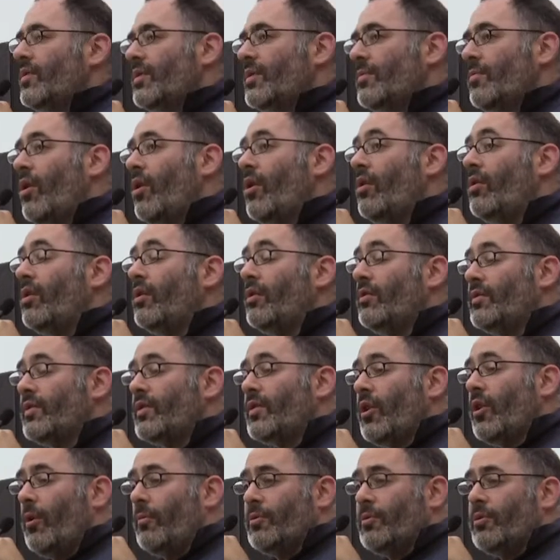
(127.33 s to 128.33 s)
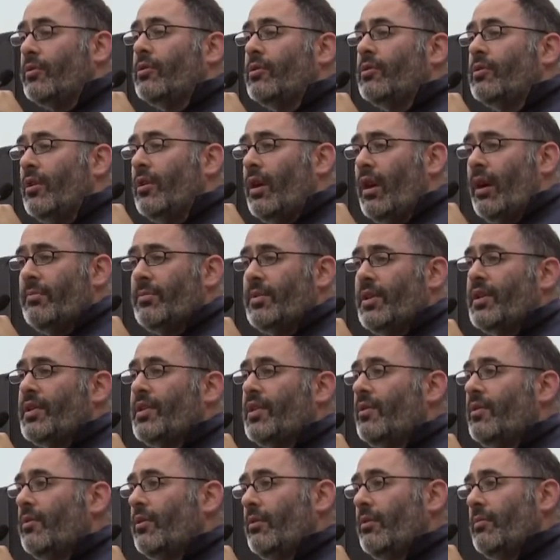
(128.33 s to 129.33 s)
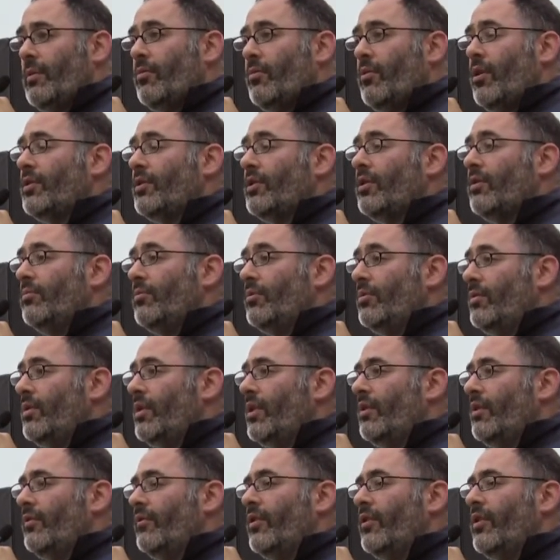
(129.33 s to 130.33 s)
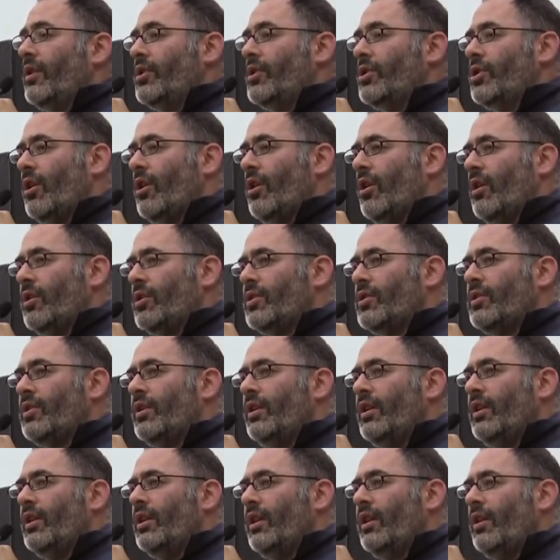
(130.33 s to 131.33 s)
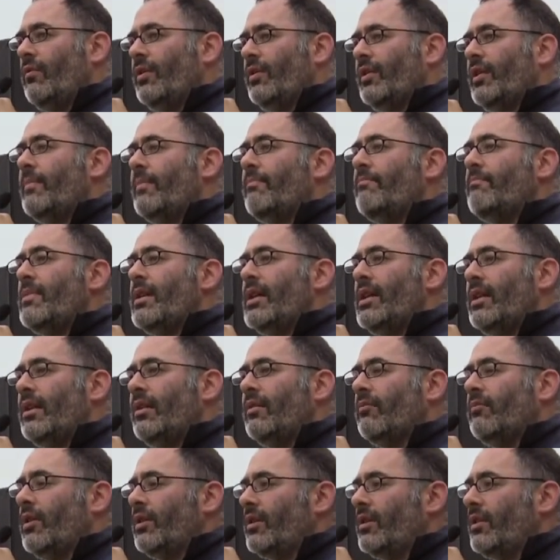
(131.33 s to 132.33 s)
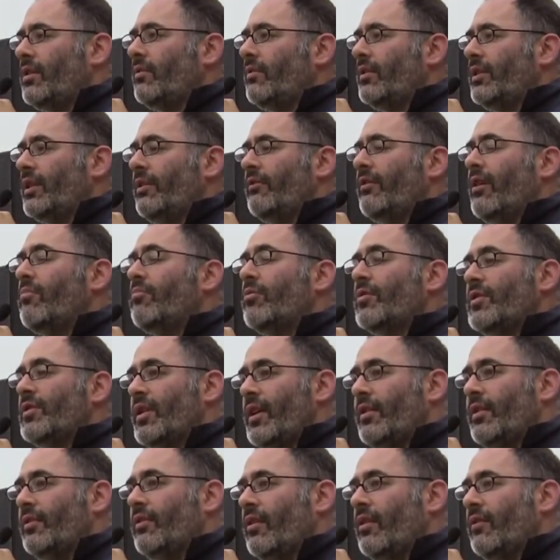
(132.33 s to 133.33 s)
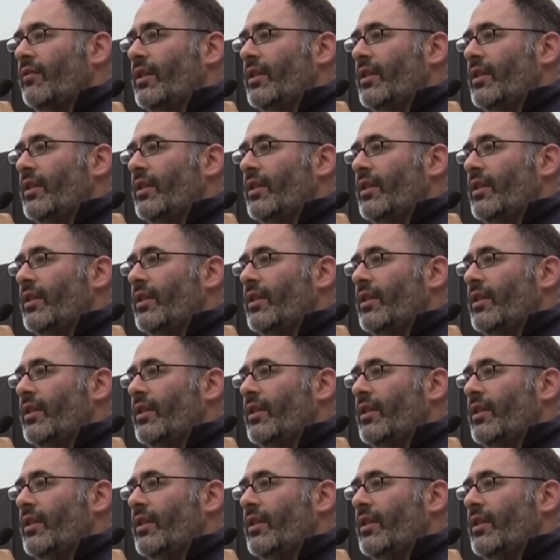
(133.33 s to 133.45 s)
small sculptural objects that are going to be brought to the moon that are very charged in what they mean and what they represent of